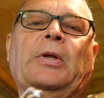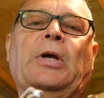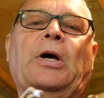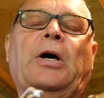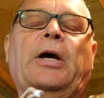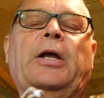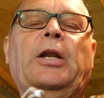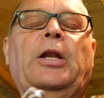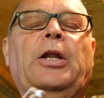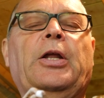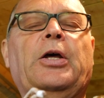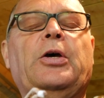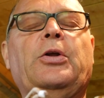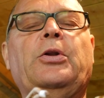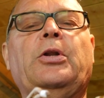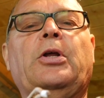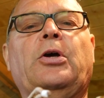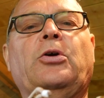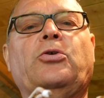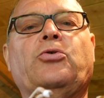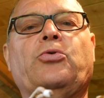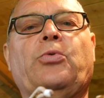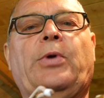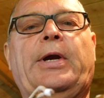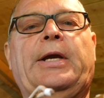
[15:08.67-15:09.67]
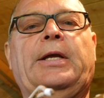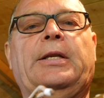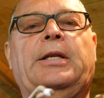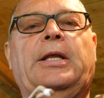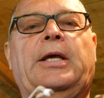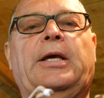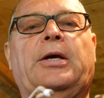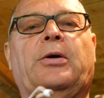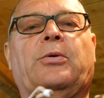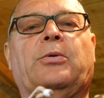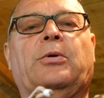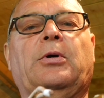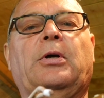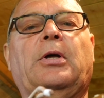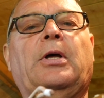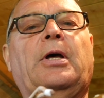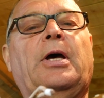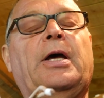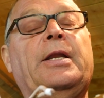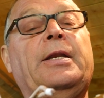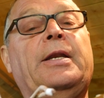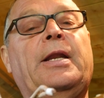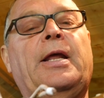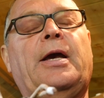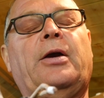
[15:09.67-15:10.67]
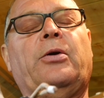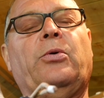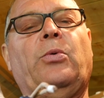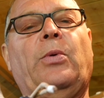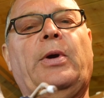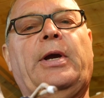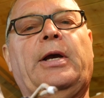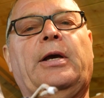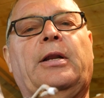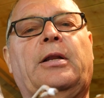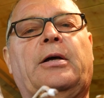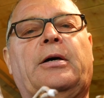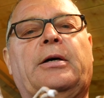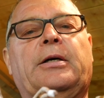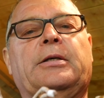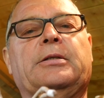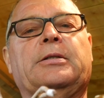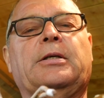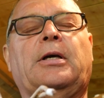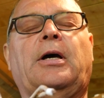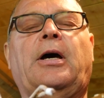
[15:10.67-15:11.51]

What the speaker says: I learned a great deal and now realise